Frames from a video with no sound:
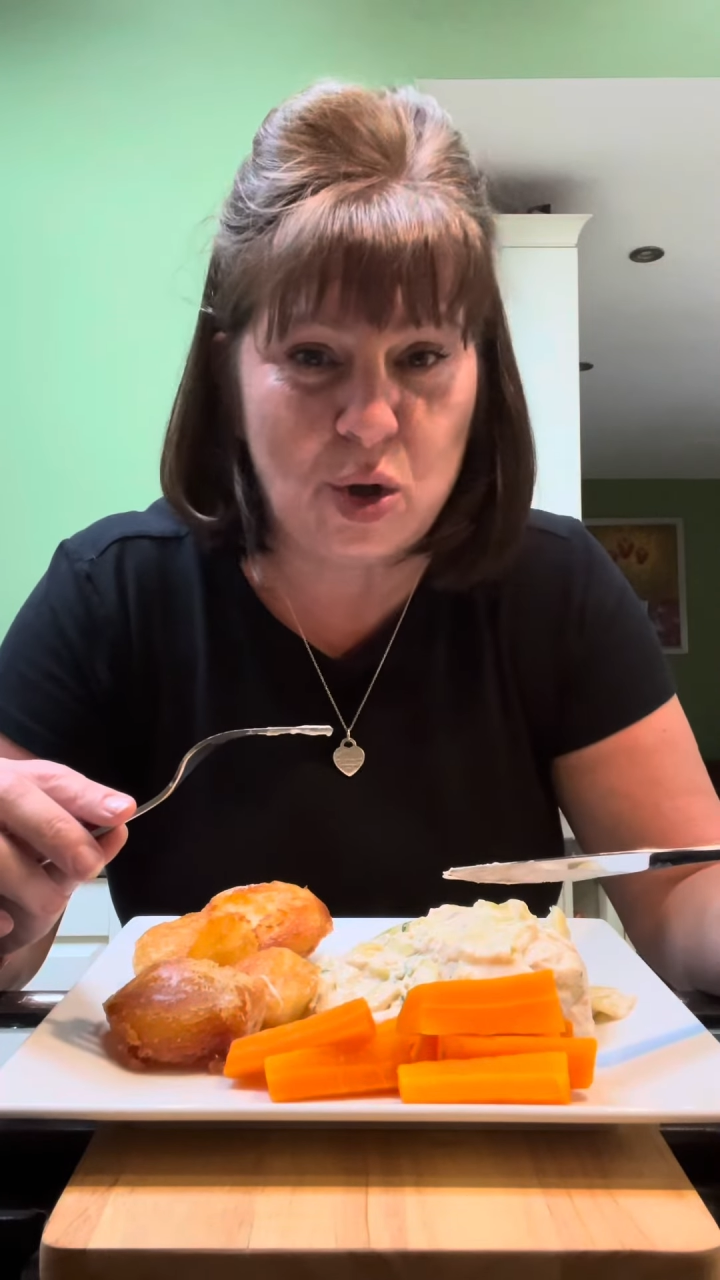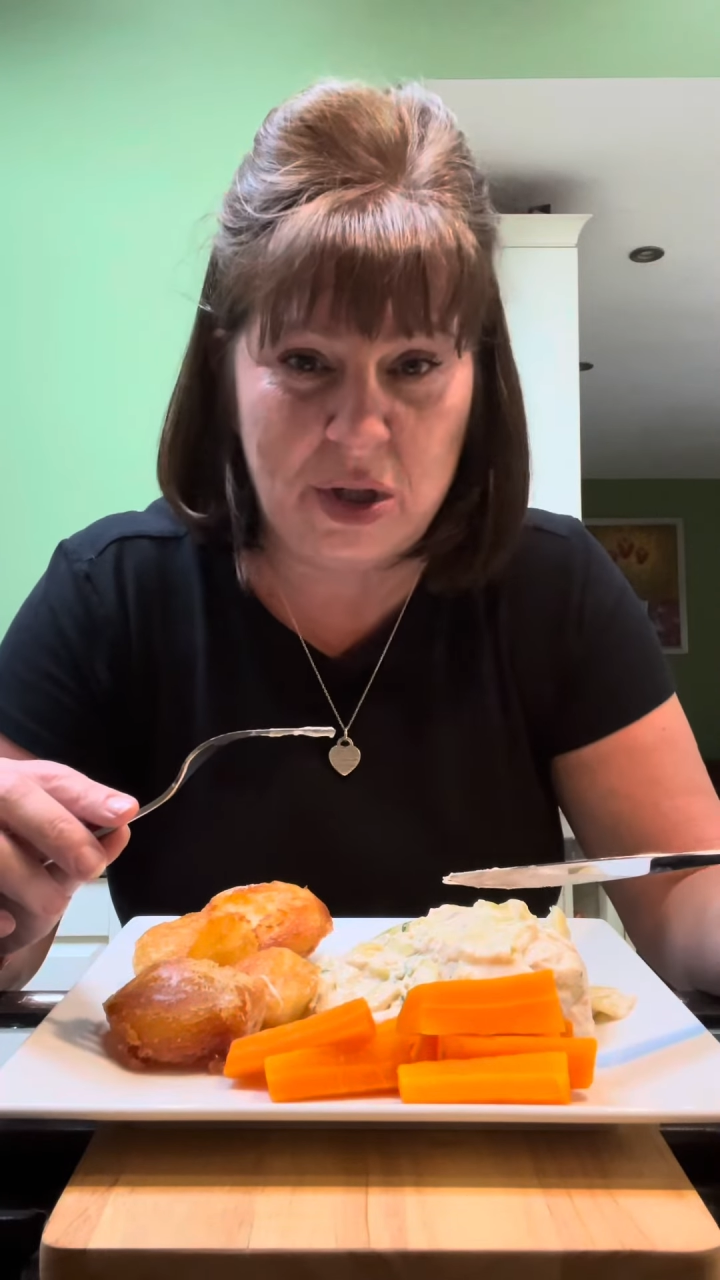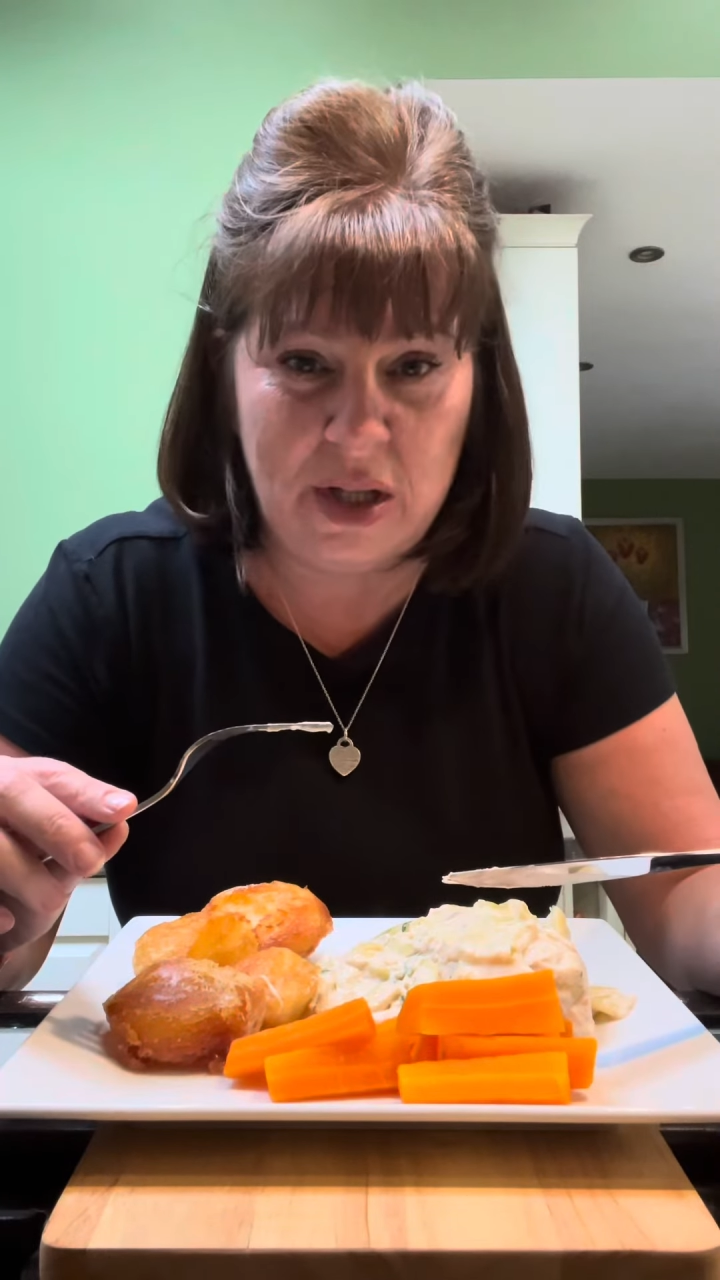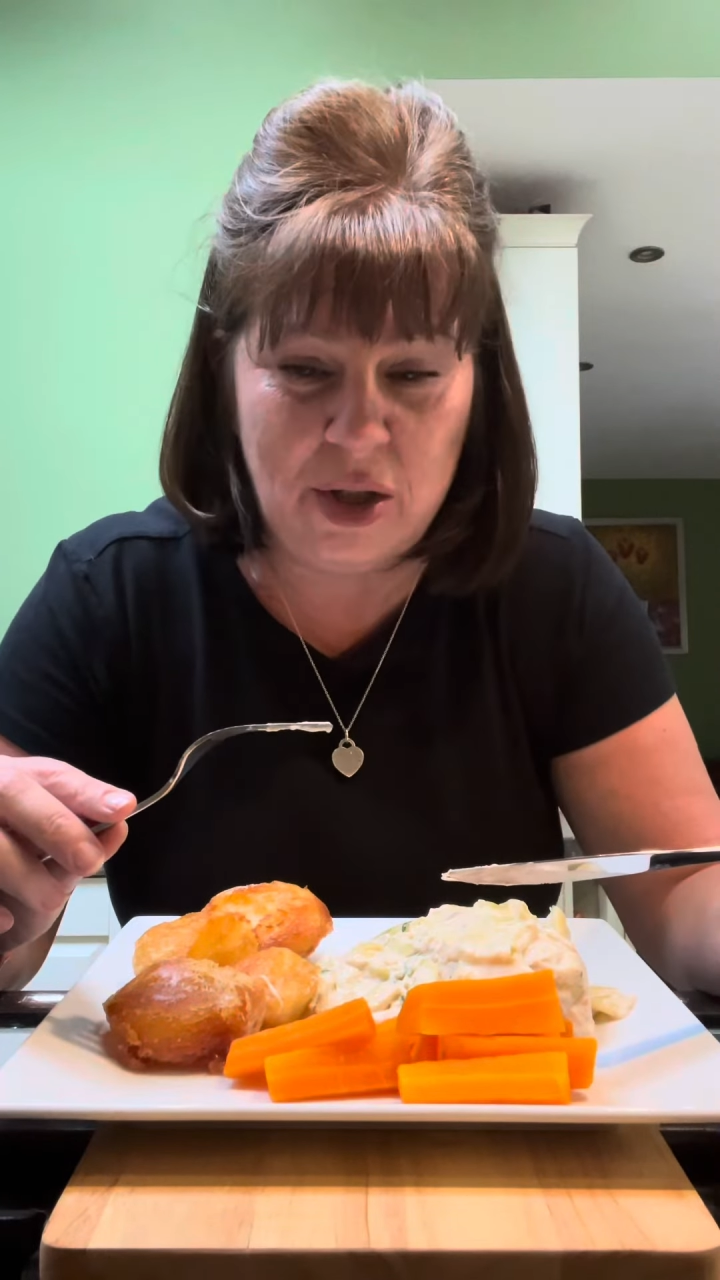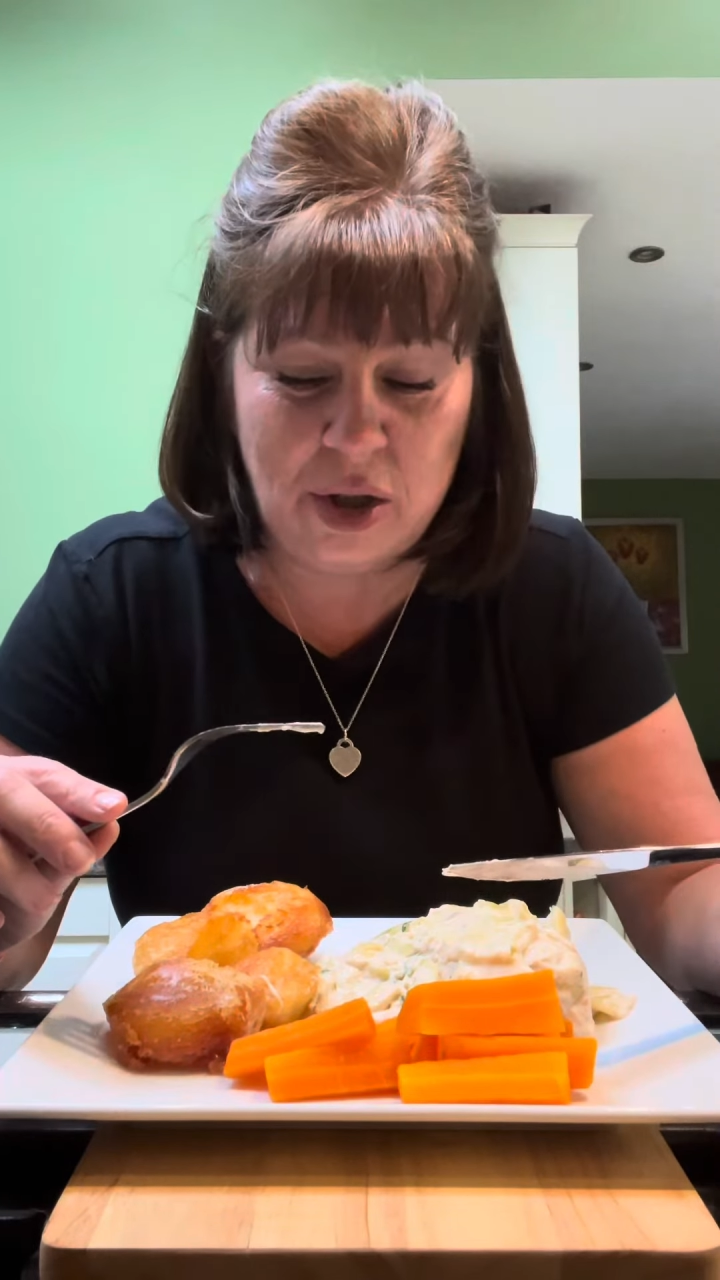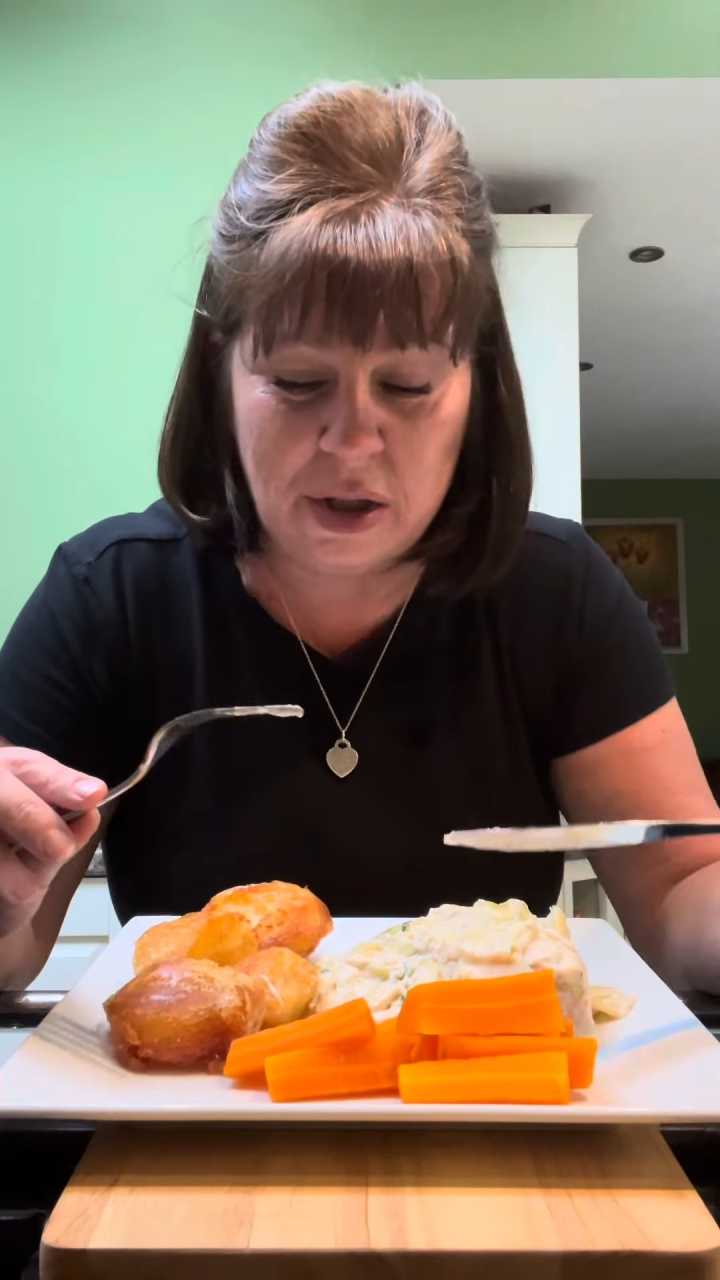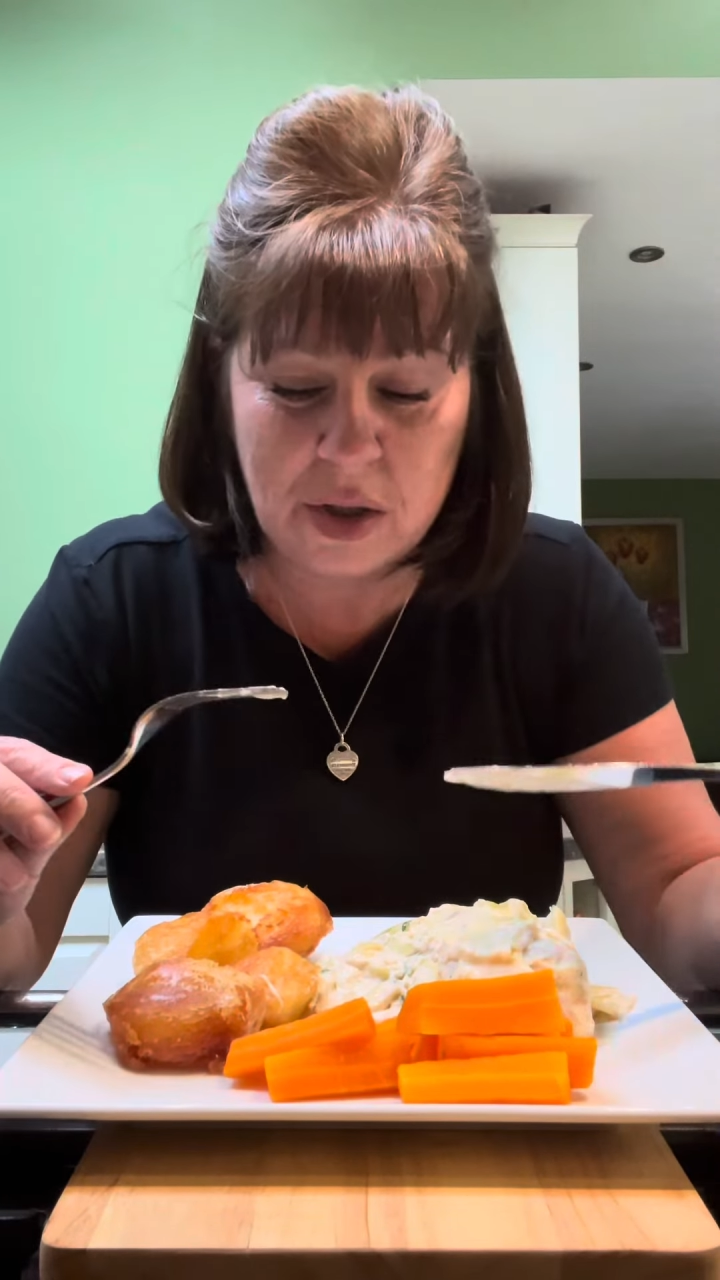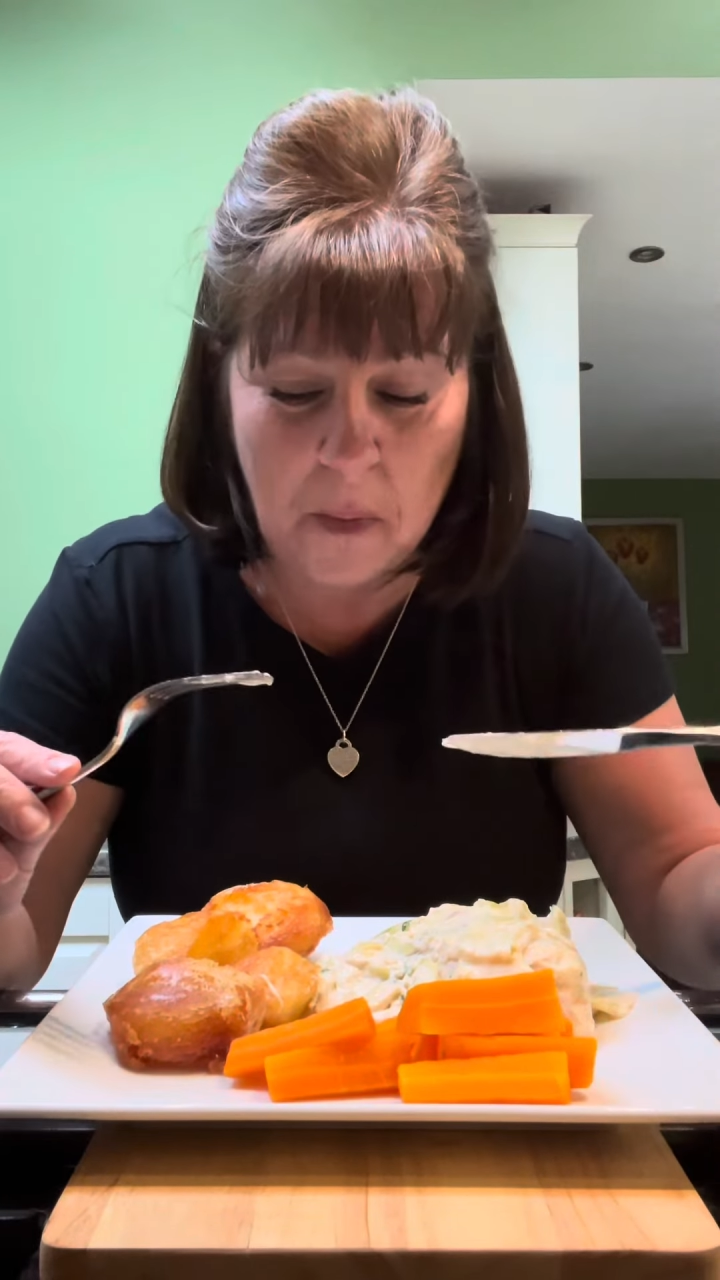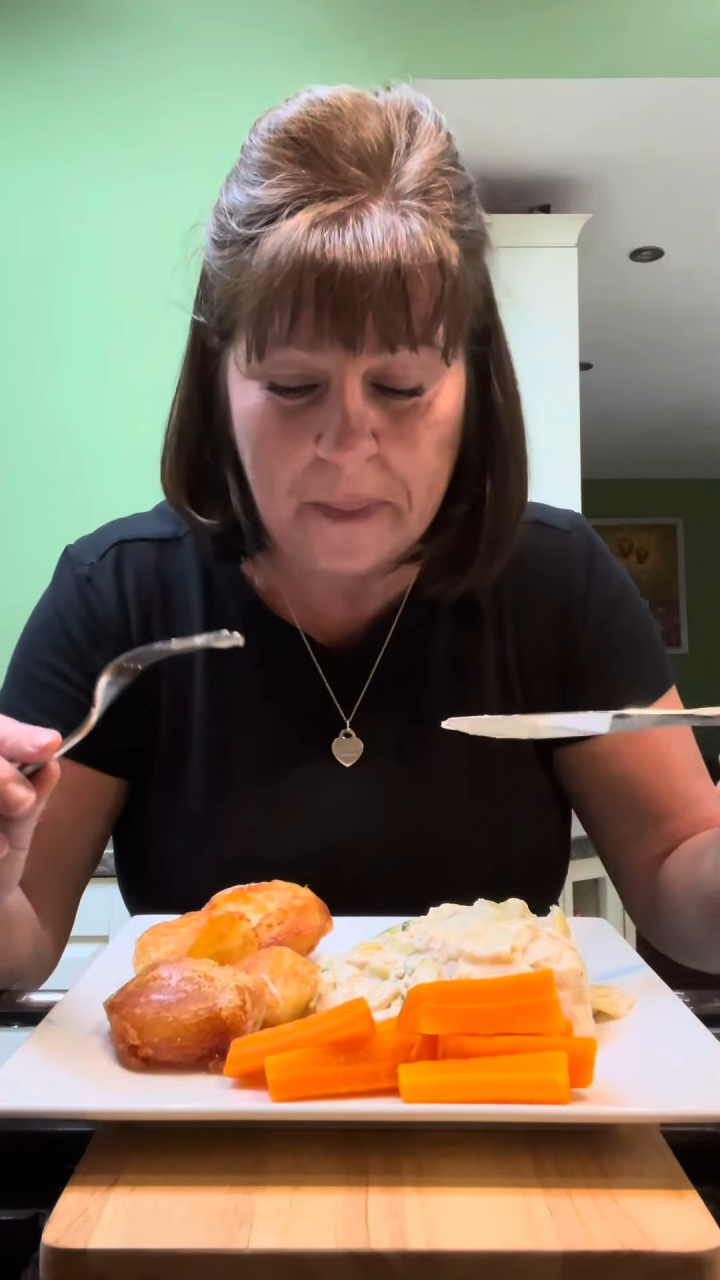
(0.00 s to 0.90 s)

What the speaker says: delicious.